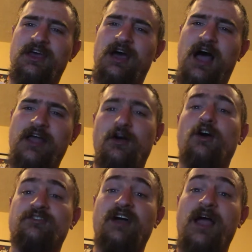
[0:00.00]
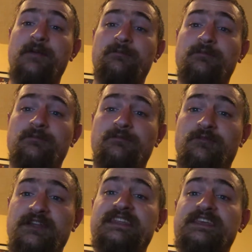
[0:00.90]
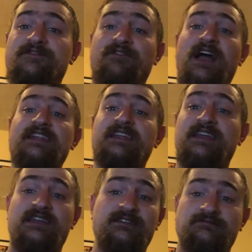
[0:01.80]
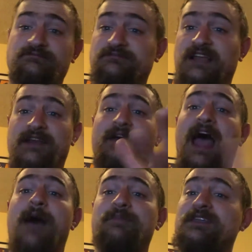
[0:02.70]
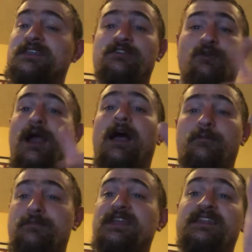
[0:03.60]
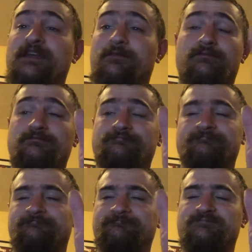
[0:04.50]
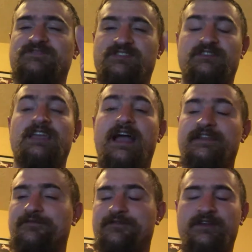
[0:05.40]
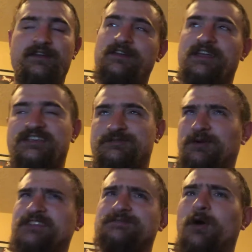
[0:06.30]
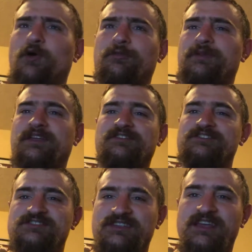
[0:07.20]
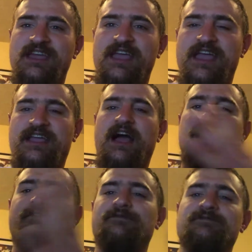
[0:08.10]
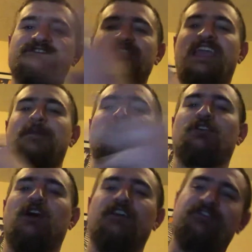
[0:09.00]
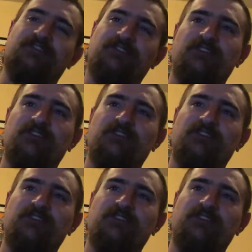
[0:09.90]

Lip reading: I had a hard time really finding kind of a happy medium to kind of express both, because it kind of just came across